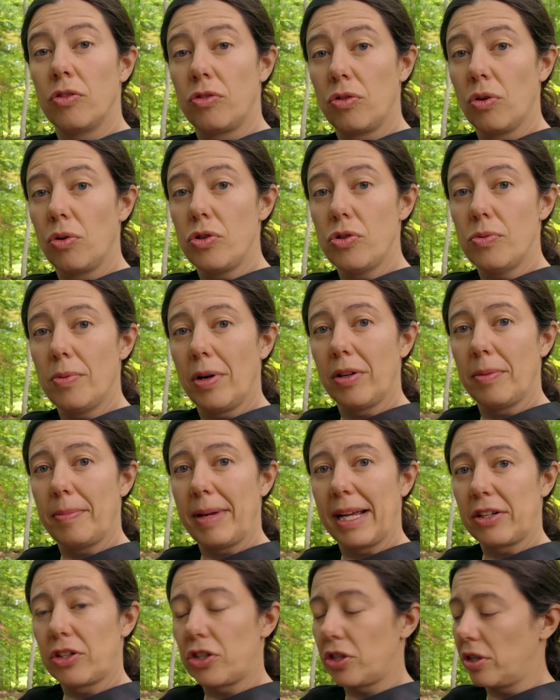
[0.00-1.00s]
So you want to
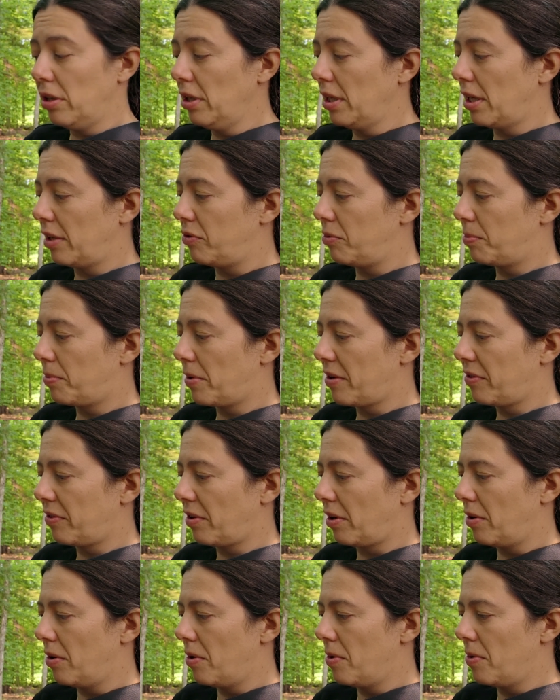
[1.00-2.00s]
make sure that you press on